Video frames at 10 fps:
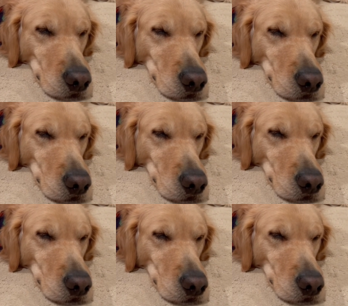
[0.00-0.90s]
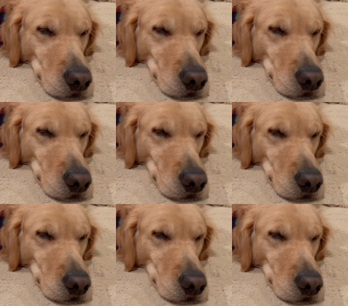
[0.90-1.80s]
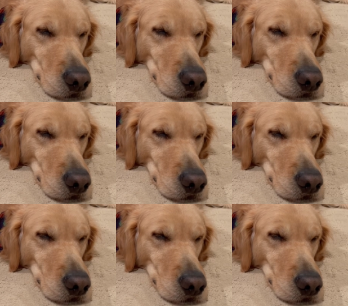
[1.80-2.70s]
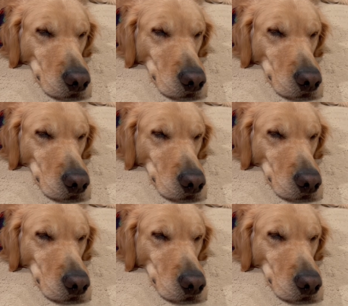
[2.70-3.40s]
(silence)